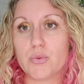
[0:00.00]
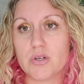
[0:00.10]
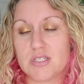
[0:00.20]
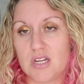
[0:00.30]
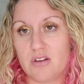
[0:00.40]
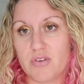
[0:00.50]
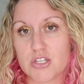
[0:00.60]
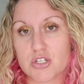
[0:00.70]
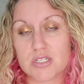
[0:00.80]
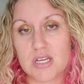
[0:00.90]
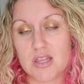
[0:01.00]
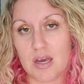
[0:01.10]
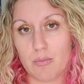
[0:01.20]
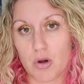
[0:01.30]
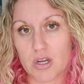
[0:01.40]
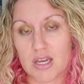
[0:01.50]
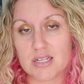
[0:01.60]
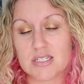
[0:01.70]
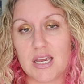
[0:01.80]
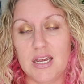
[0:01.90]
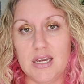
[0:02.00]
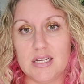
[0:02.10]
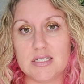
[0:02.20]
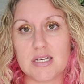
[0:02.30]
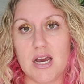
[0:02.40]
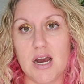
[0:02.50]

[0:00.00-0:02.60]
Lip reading: real estate investors in that market. And,